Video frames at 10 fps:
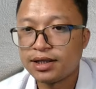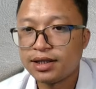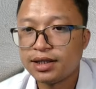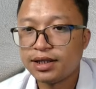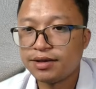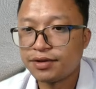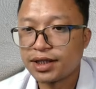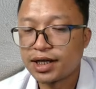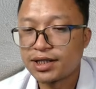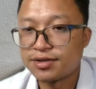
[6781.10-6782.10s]
if it
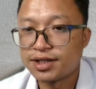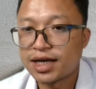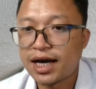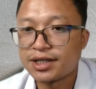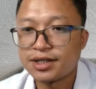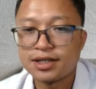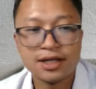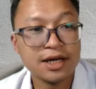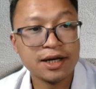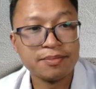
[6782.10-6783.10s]
gets rejections
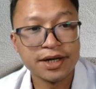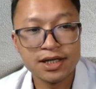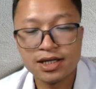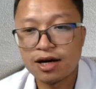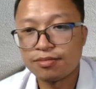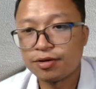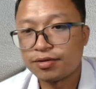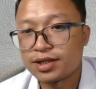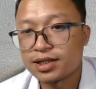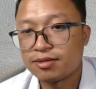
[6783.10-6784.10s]
and breaks down below
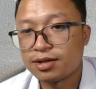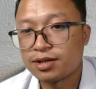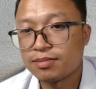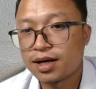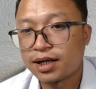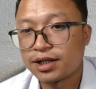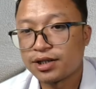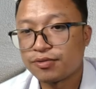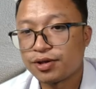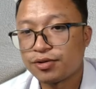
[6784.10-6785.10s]
this levels, market is
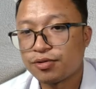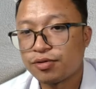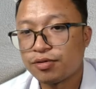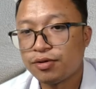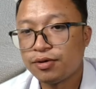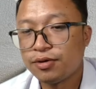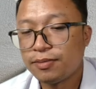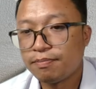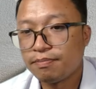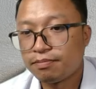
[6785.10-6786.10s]
going to go
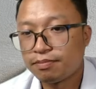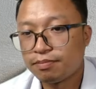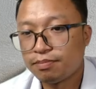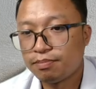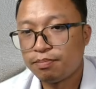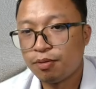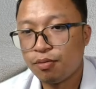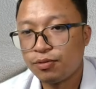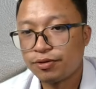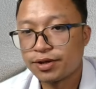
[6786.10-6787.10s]
boom
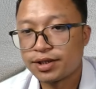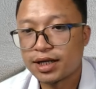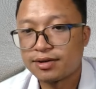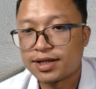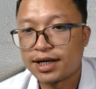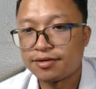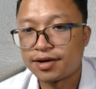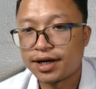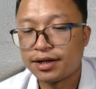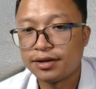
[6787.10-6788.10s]
towards downside, right?